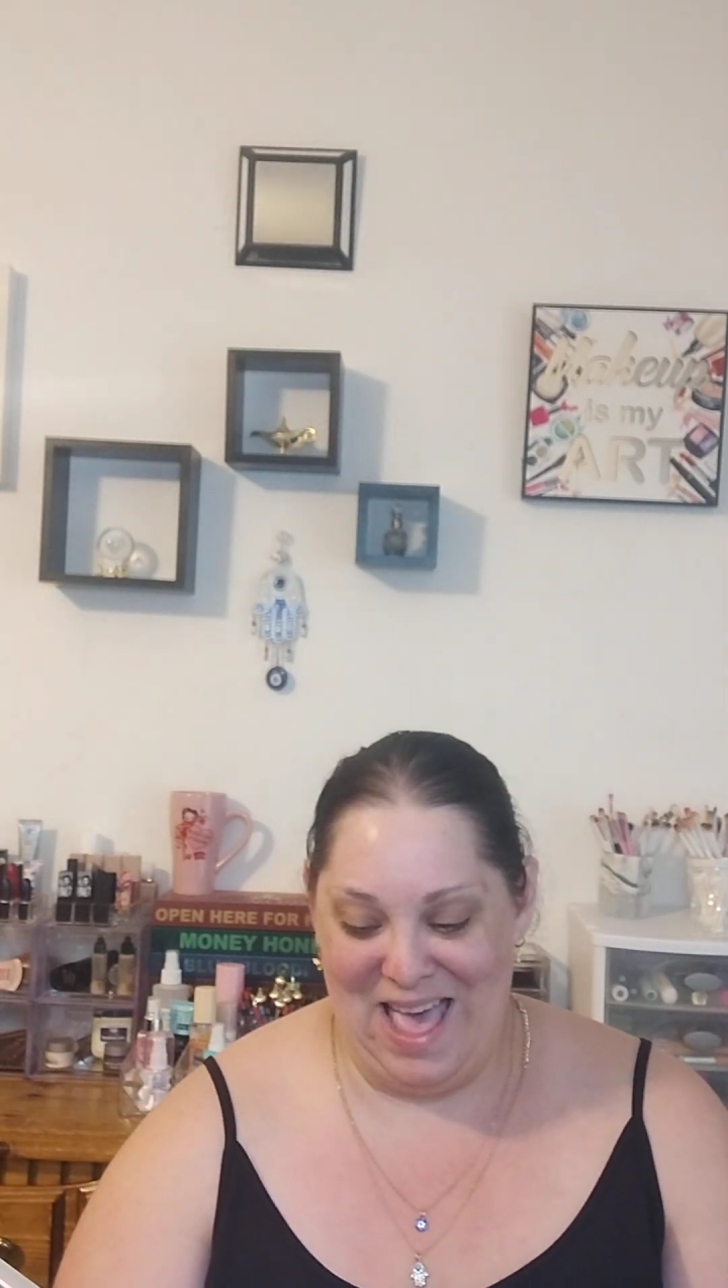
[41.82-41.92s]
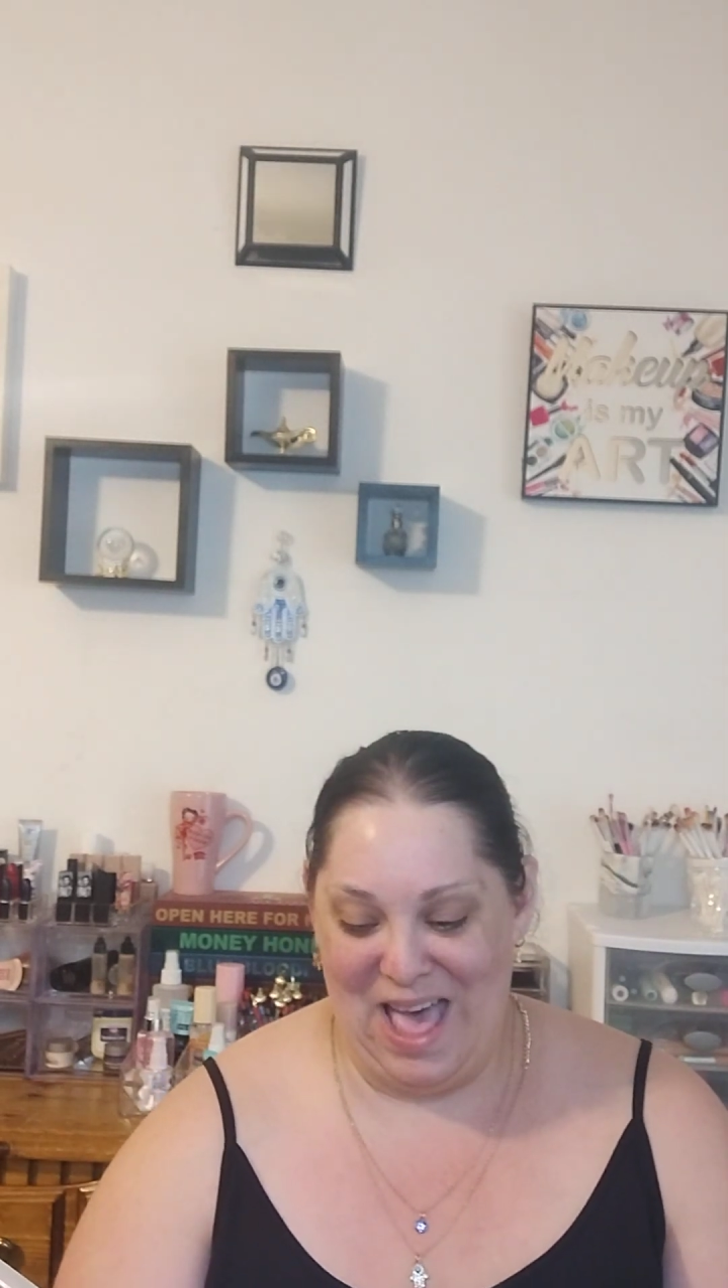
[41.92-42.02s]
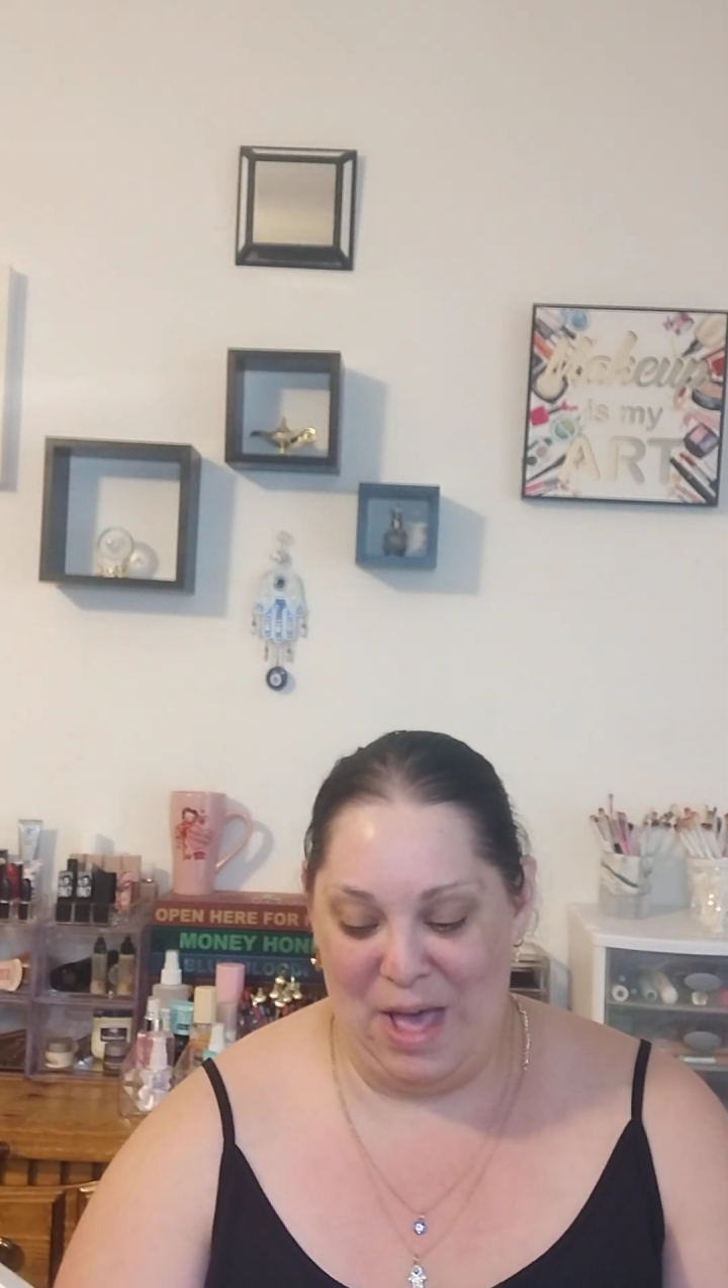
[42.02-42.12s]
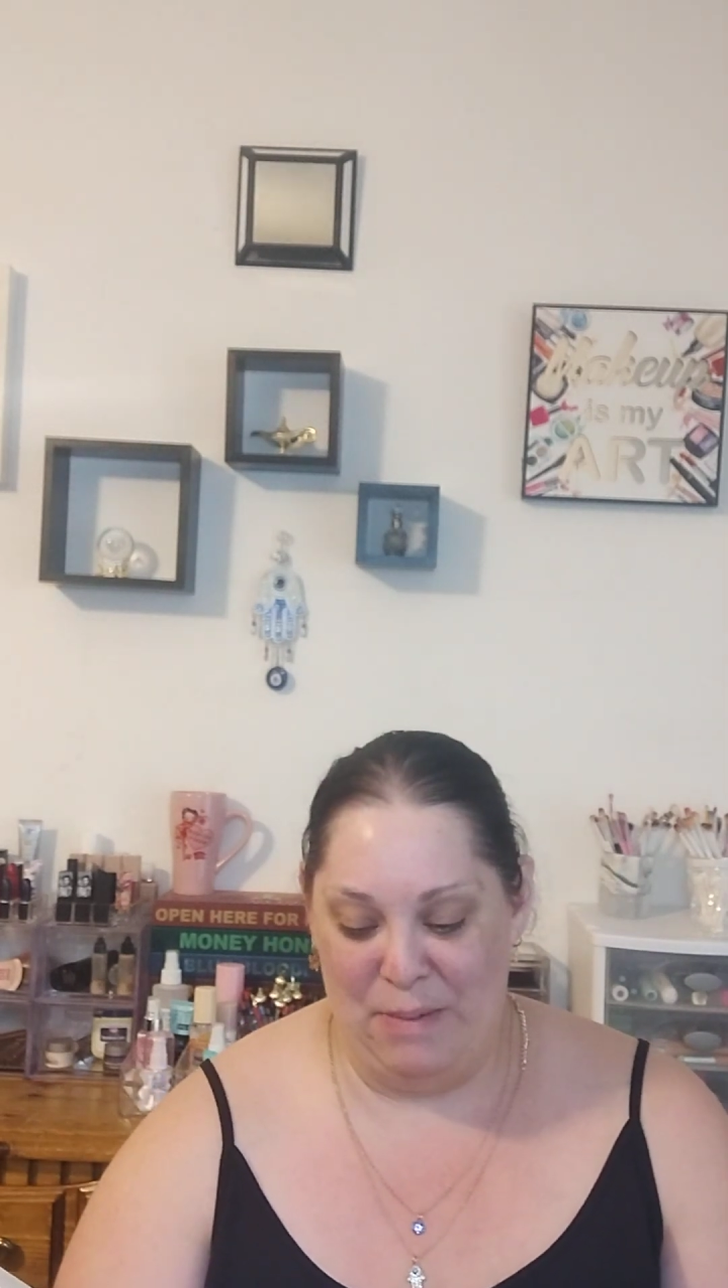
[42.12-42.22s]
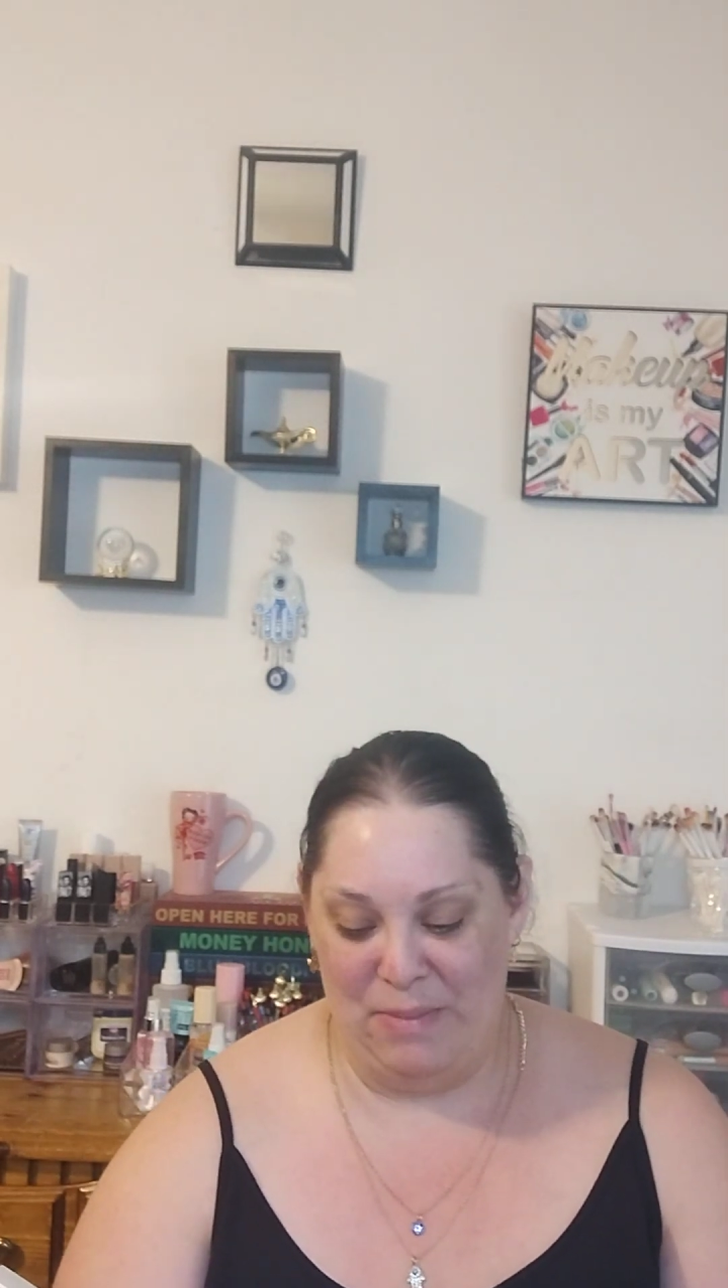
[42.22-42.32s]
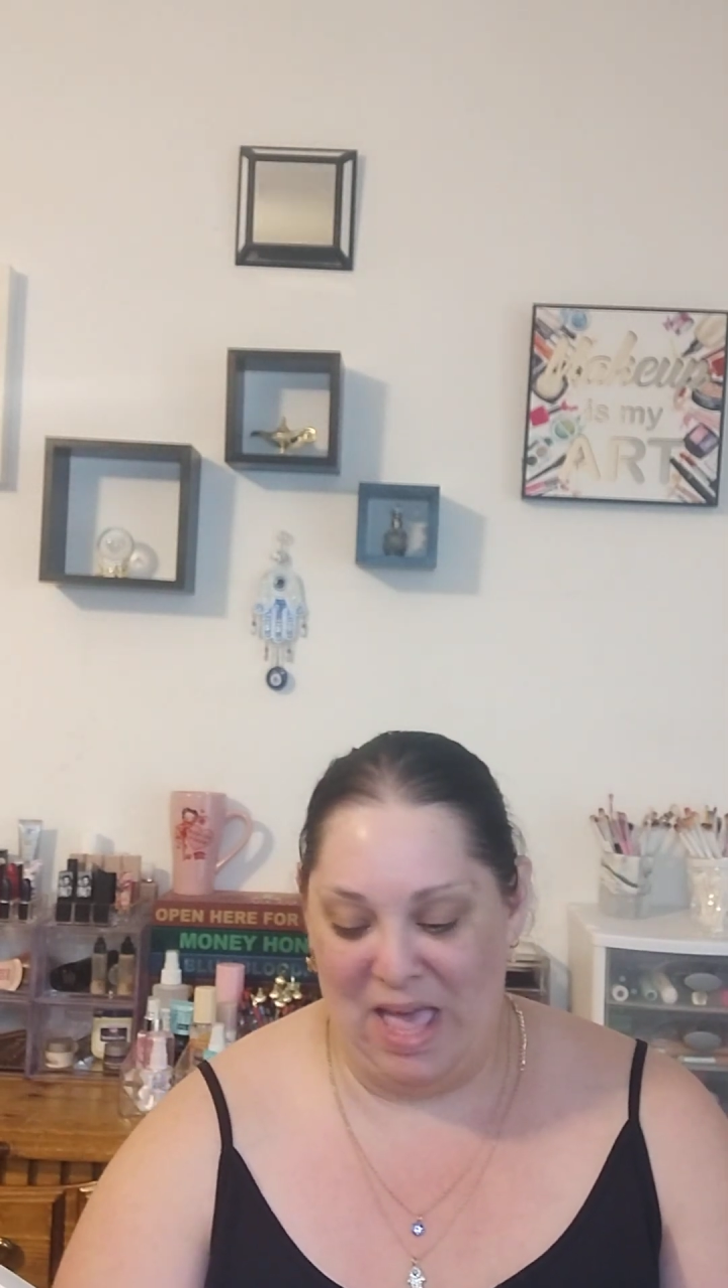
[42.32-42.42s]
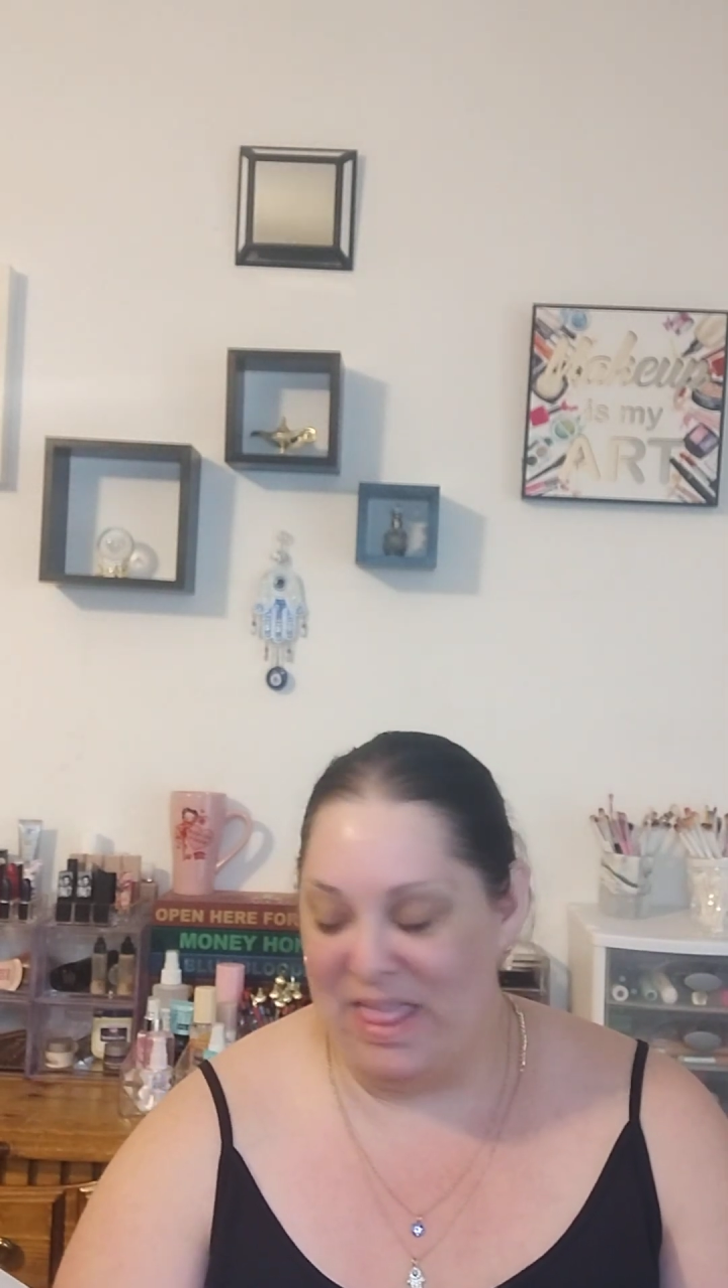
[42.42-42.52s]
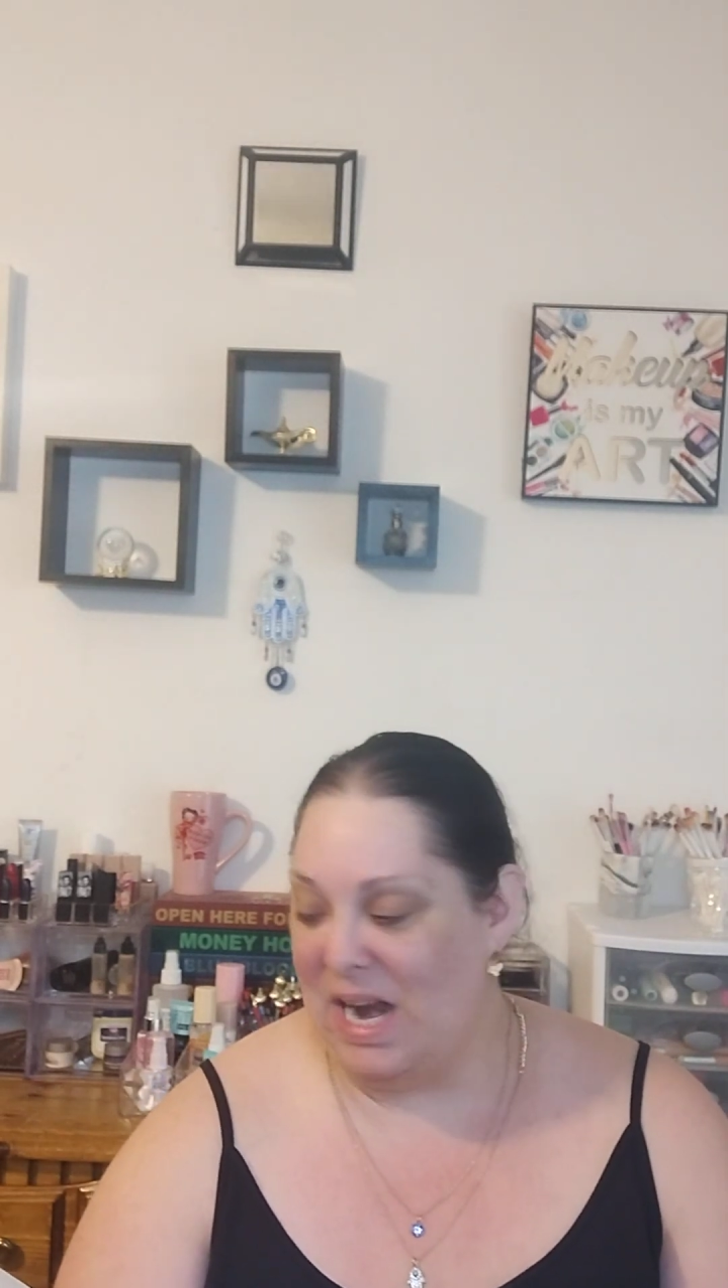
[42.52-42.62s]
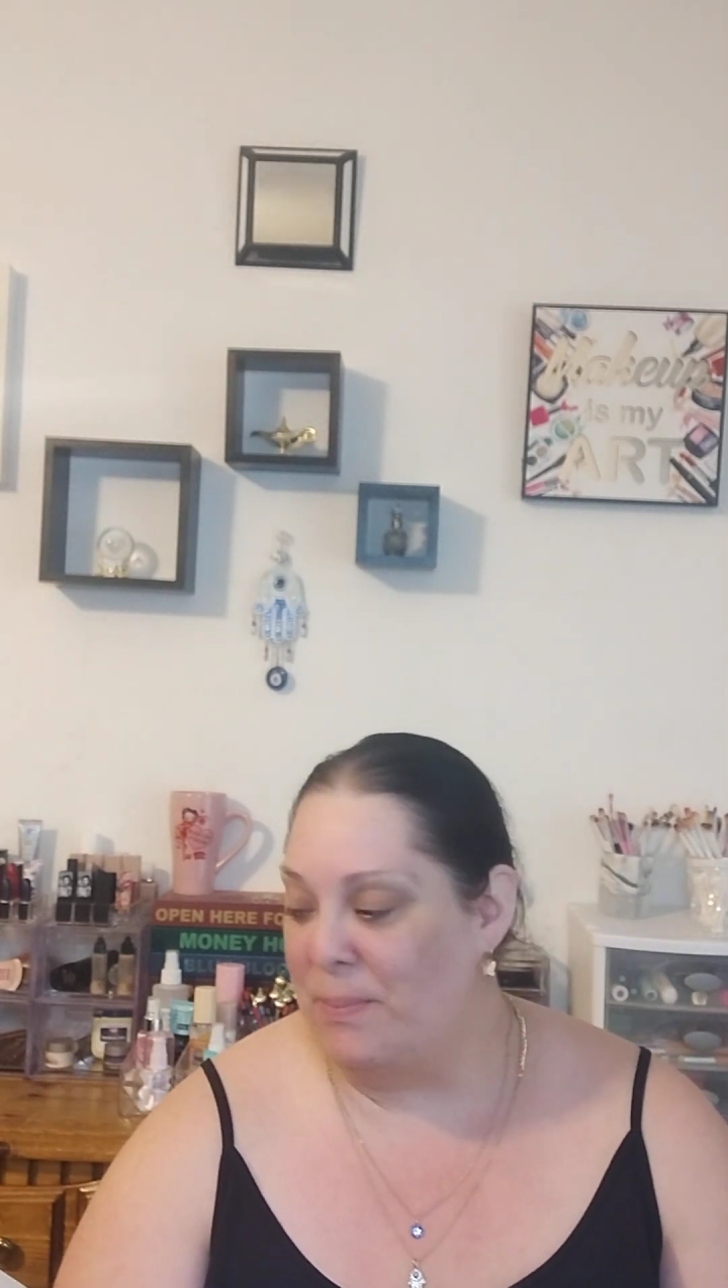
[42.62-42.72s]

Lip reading: And then